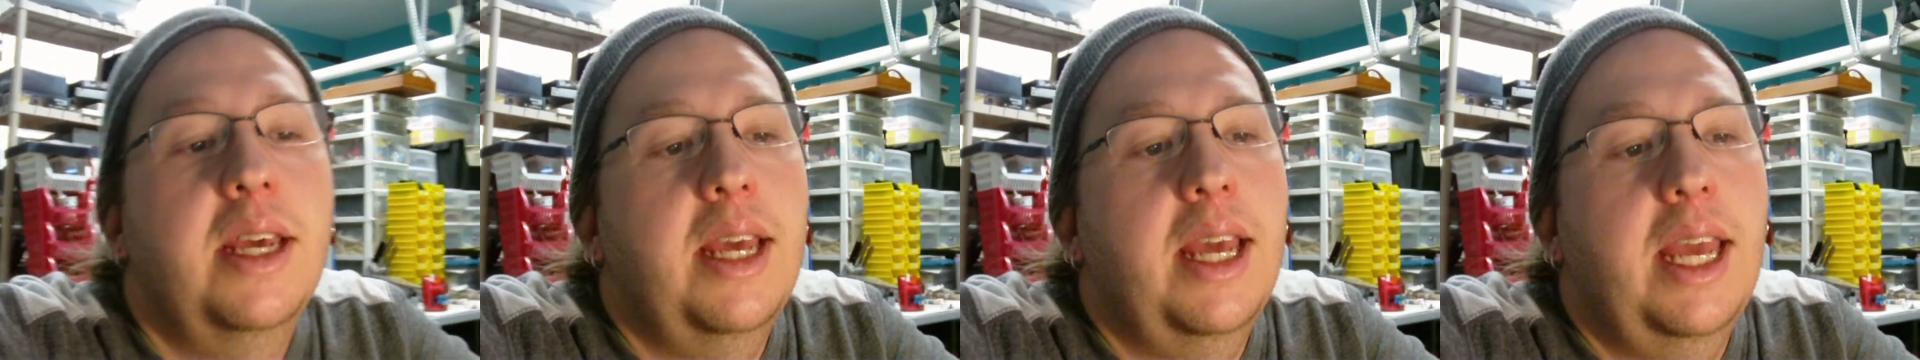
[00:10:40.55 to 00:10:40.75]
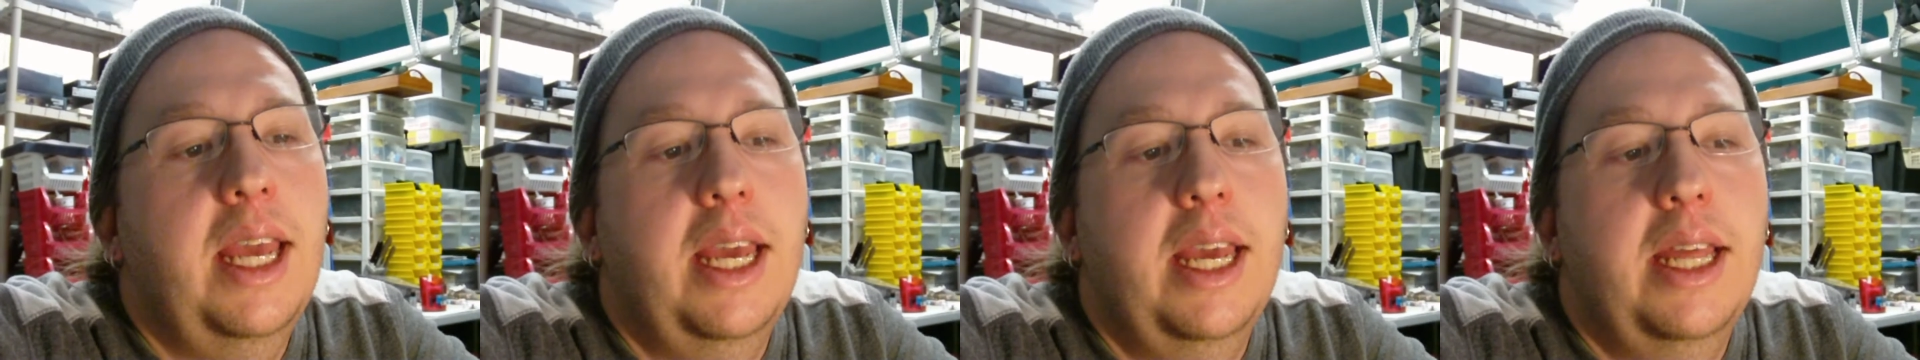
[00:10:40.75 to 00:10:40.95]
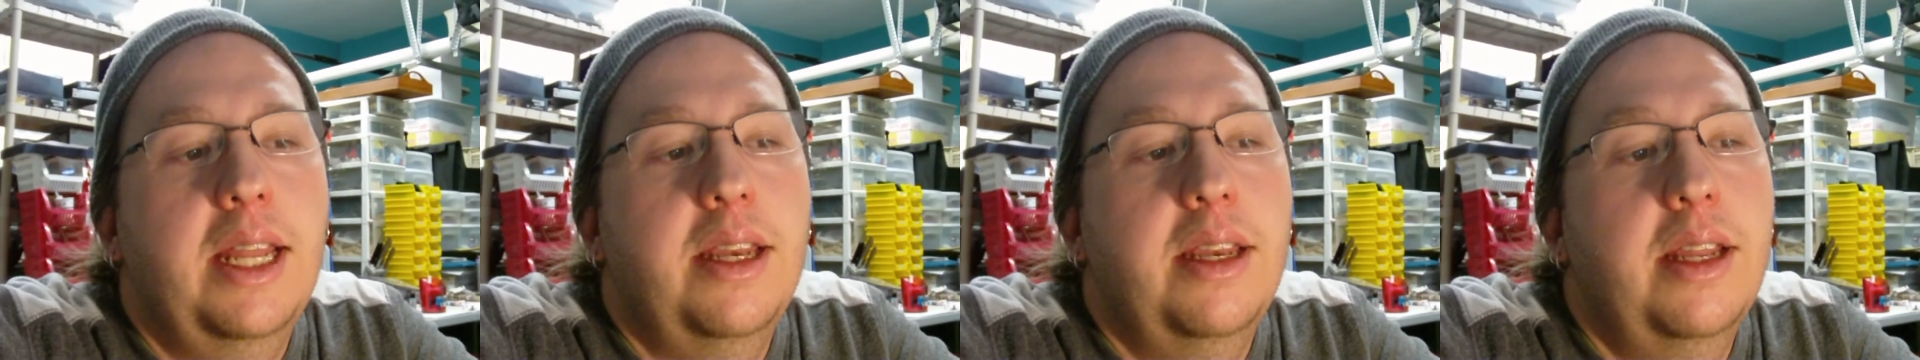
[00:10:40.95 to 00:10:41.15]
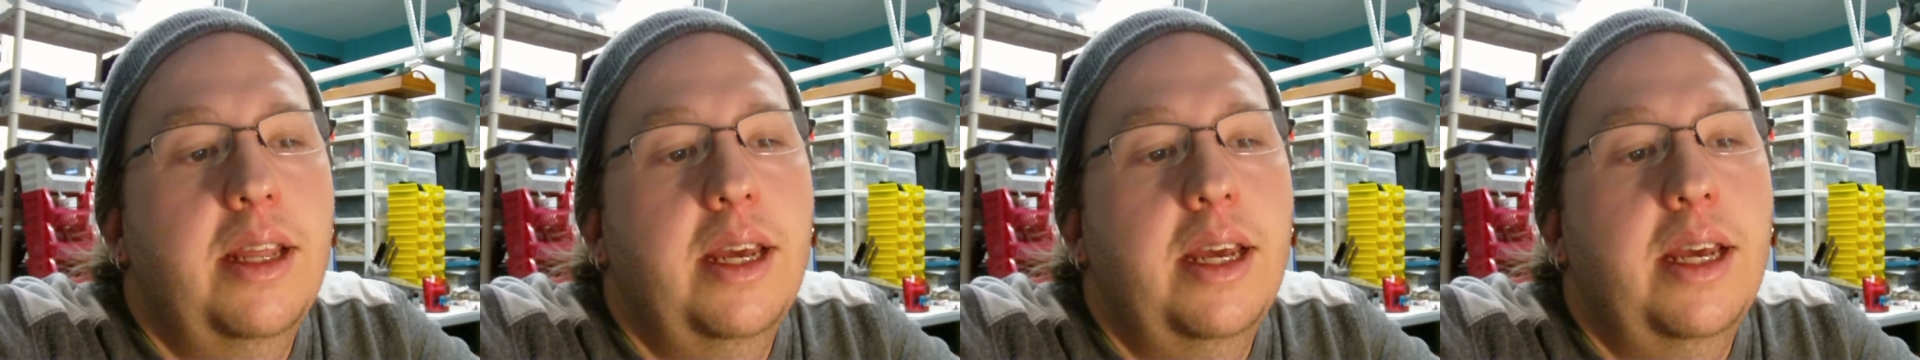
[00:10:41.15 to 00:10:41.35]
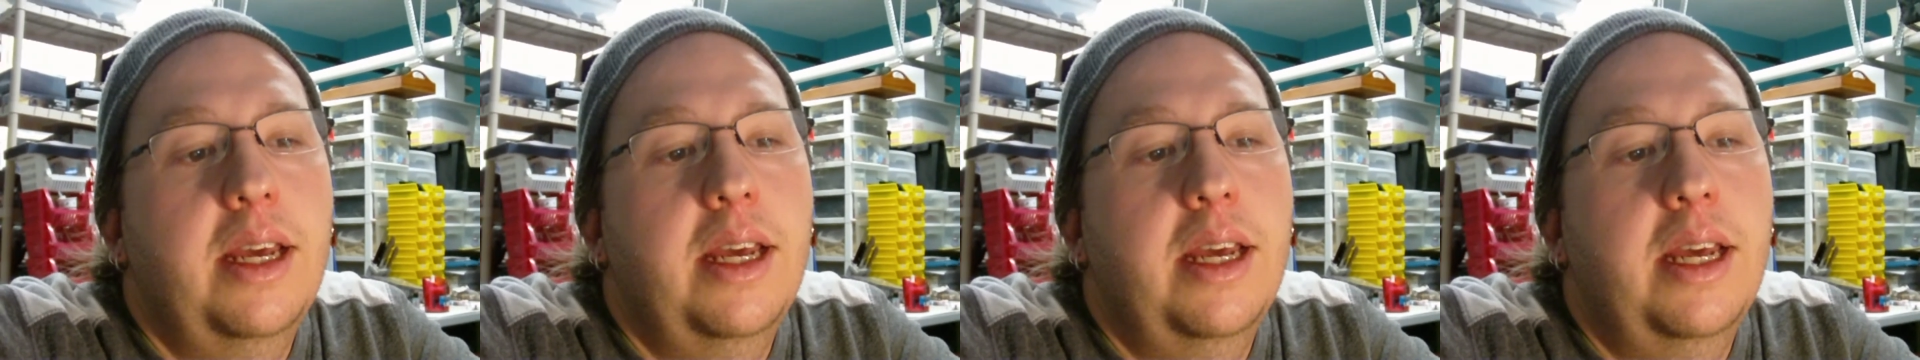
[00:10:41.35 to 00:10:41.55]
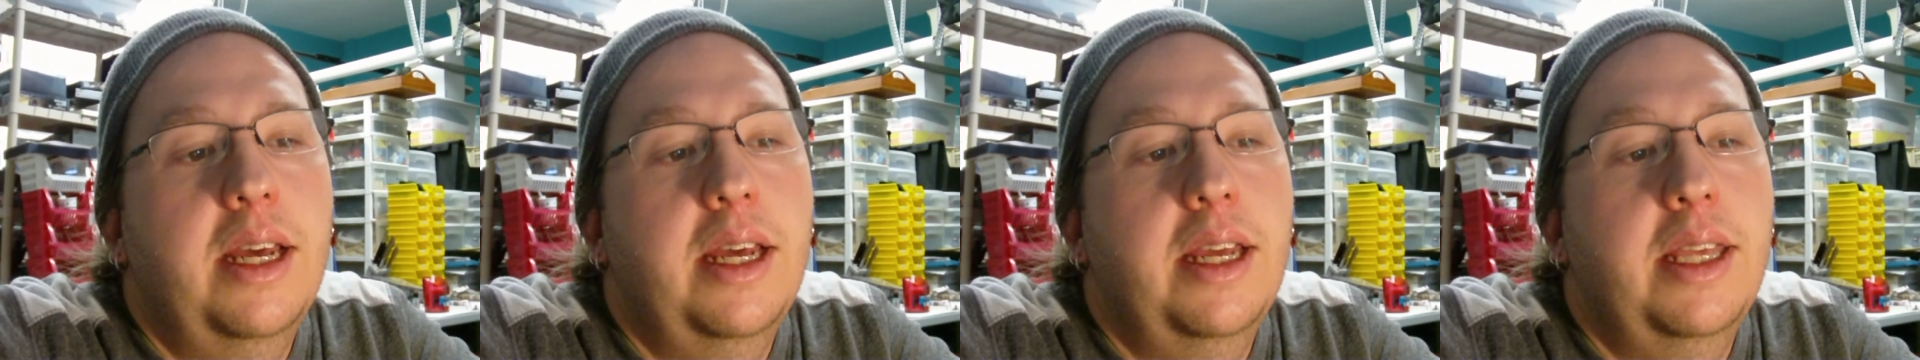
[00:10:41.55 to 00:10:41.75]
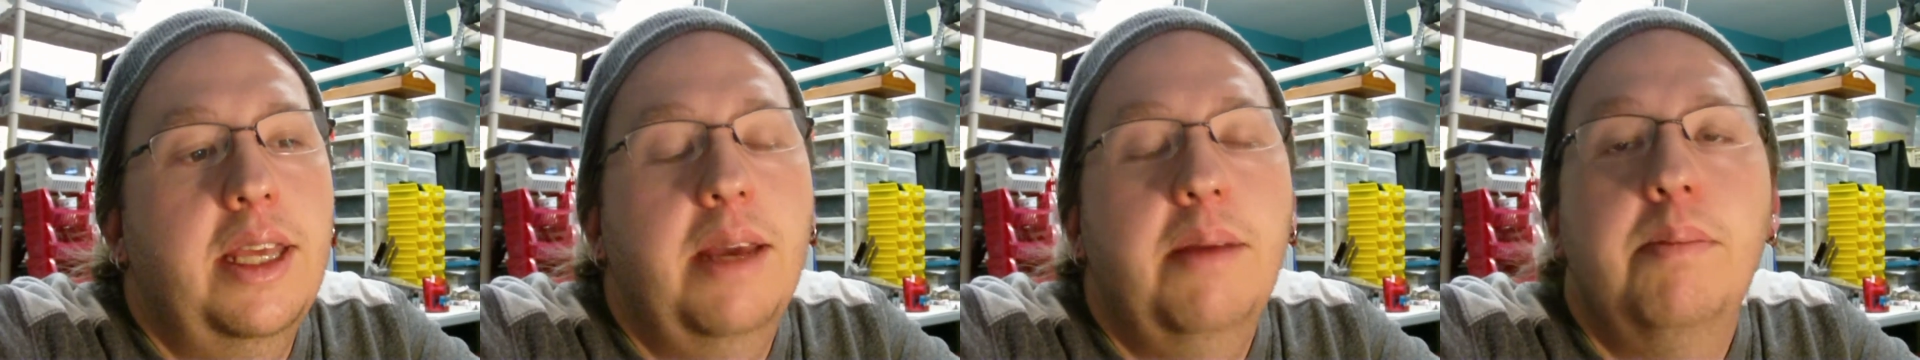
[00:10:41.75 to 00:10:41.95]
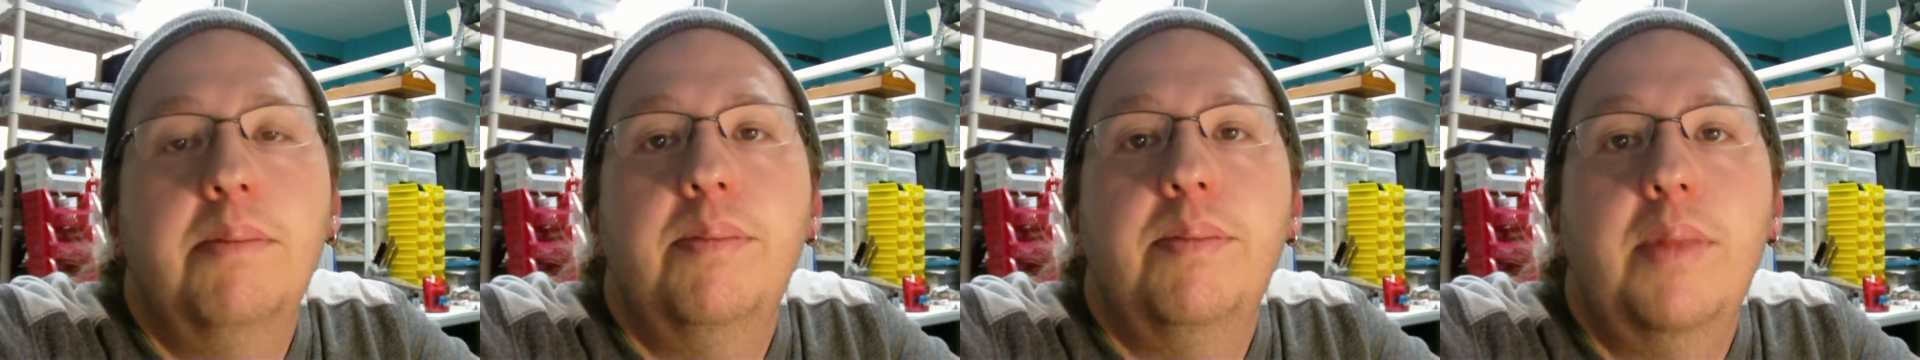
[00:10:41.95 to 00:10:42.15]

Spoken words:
And yeah,